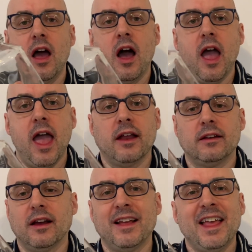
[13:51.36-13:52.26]
and
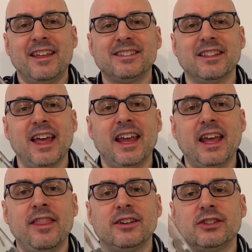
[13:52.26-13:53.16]
there's a link
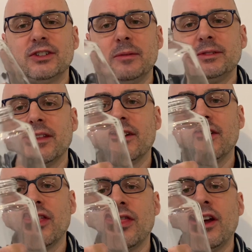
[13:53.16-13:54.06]
in the description.
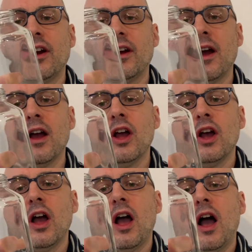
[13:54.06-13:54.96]

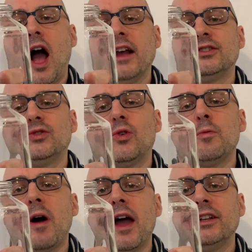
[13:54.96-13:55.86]
I store
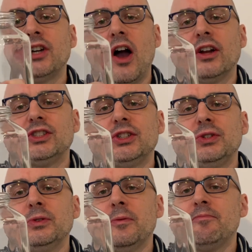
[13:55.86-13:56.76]
my
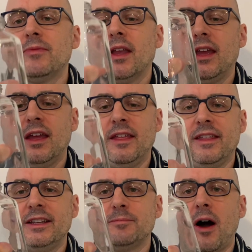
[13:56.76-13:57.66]
Chongju in
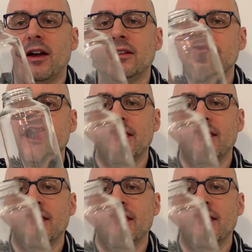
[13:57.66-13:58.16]
these bottles in